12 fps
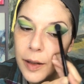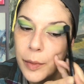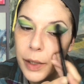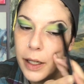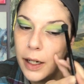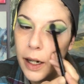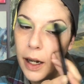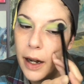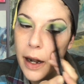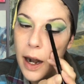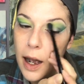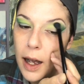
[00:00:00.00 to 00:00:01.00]
but
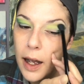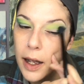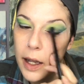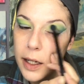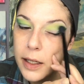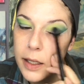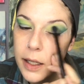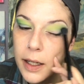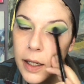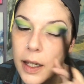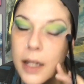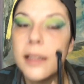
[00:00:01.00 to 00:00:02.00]
not
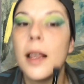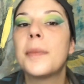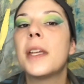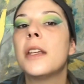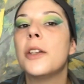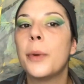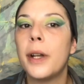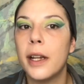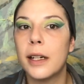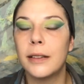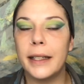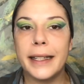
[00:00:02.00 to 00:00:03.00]
something you would
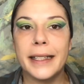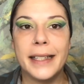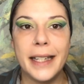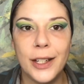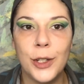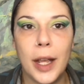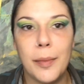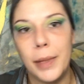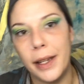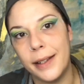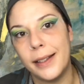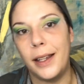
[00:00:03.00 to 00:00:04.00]
hear like a DJ
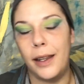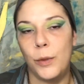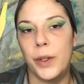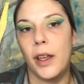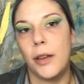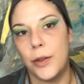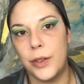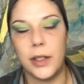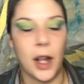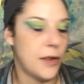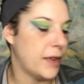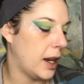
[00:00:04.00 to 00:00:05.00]
mix in with other
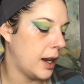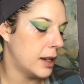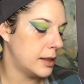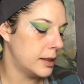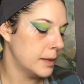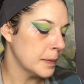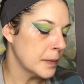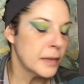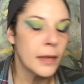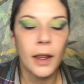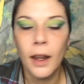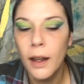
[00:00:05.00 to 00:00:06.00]
stuff, I guess.
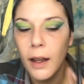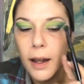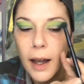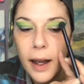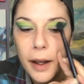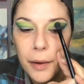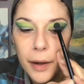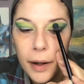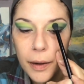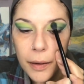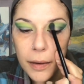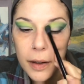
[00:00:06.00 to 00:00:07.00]
I don't know.